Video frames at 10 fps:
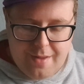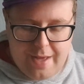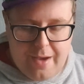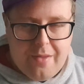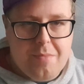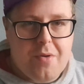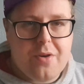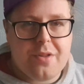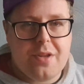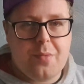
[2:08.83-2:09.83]
like on the
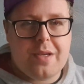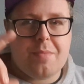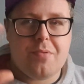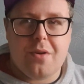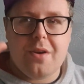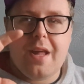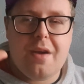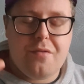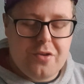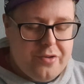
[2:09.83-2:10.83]
mirror. Do you know where you put an
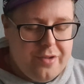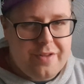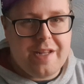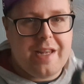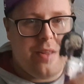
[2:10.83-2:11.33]
air freshener? There's that